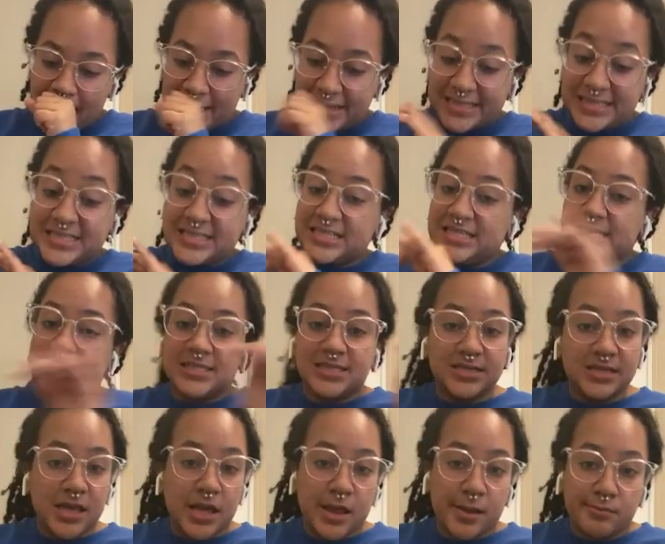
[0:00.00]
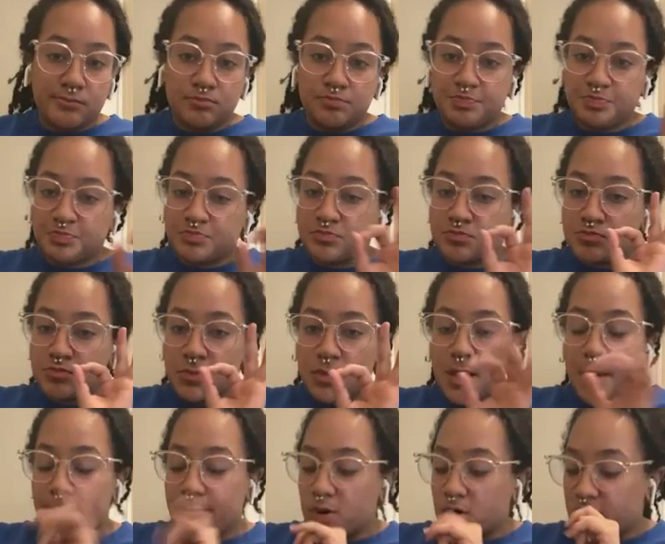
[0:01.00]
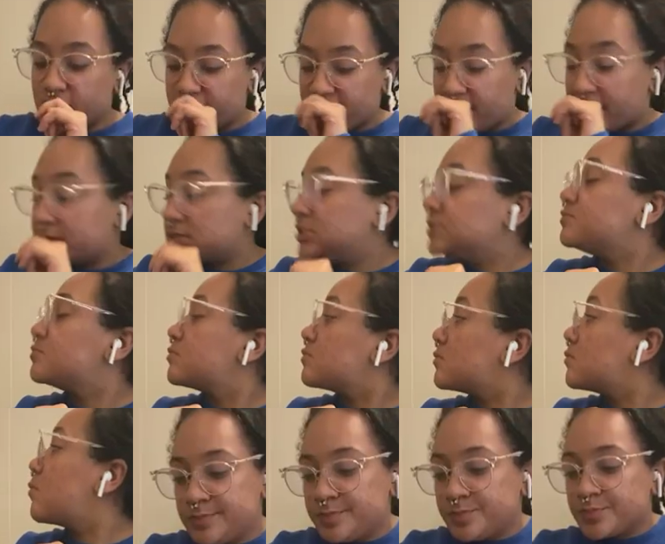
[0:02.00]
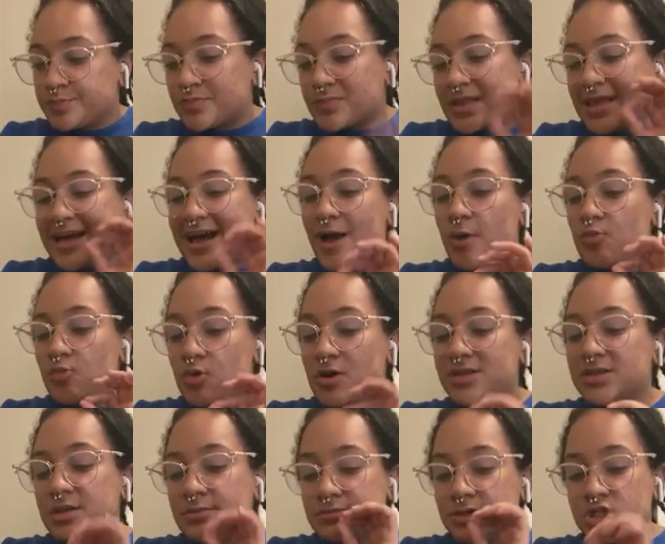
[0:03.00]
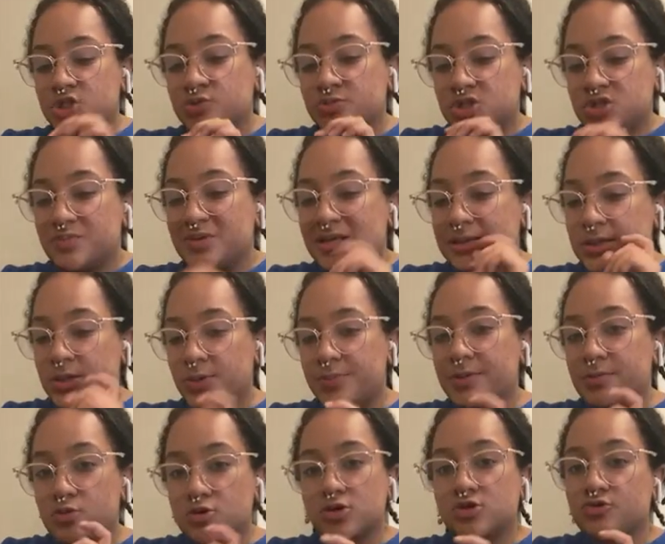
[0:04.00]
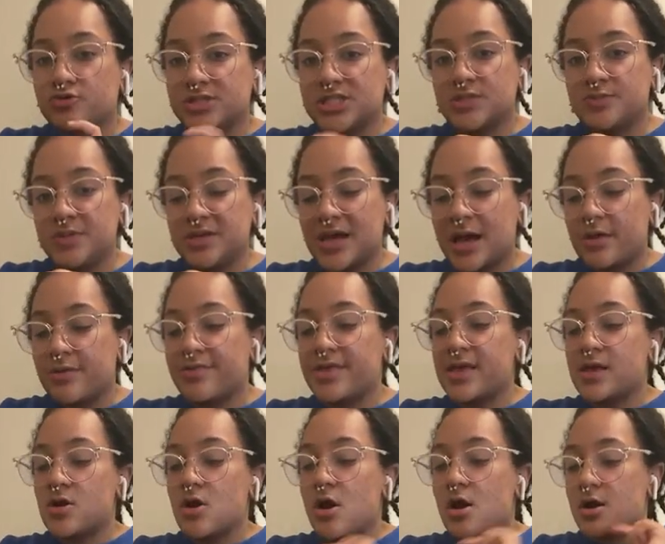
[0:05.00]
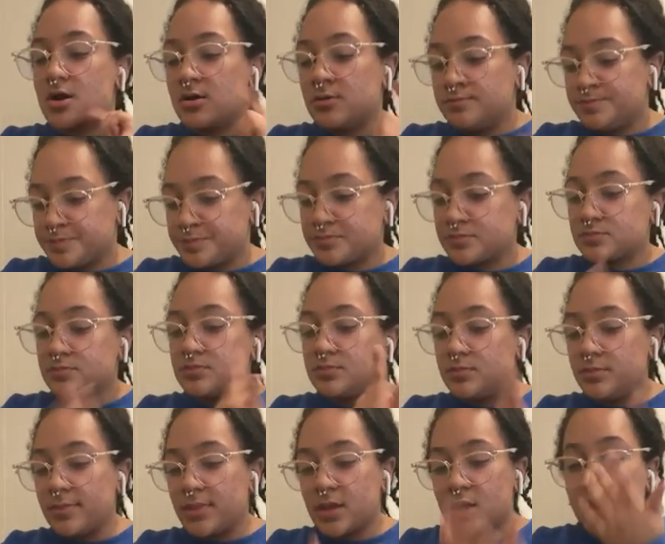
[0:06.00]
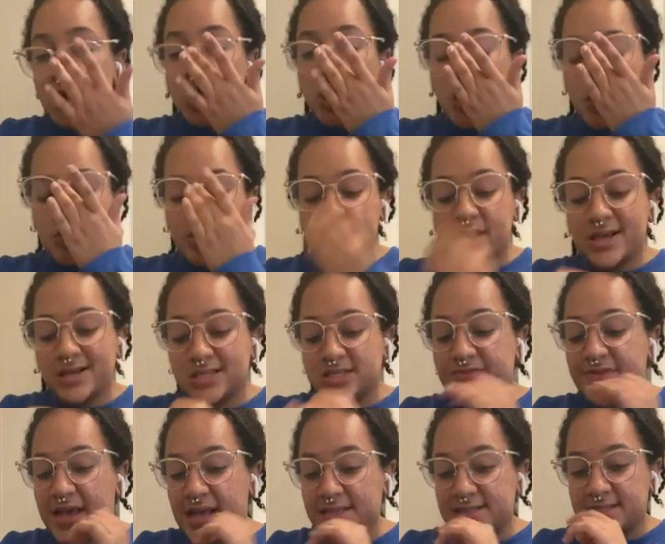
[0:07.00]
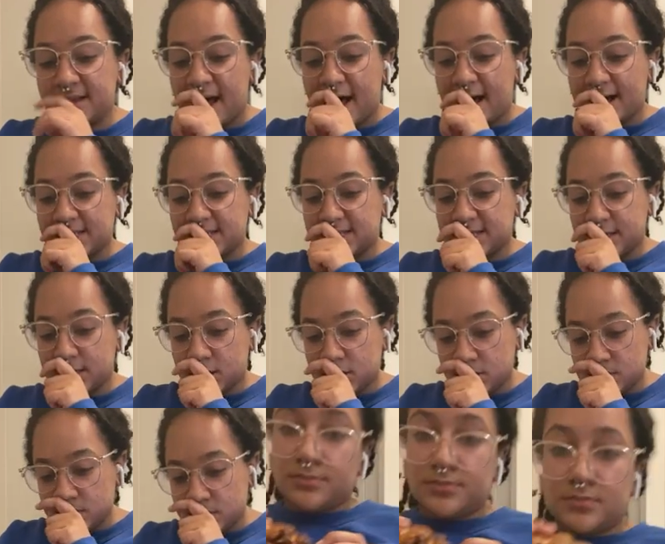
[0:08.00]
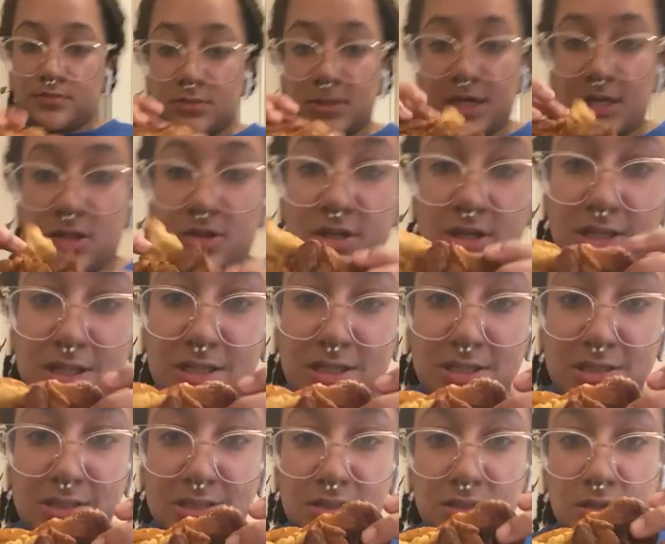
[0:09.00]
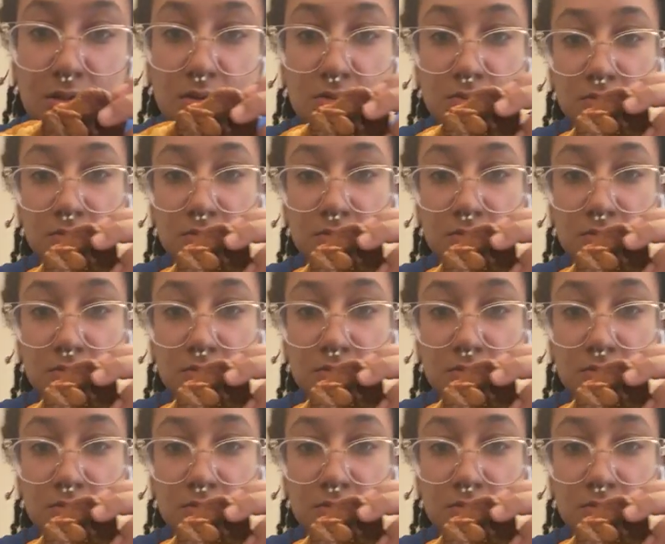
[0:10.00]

Seasoning. Perfect. I want the mushrooms to be a little bit more crispy. I think our coating is fantastic. Like, look at this, yo.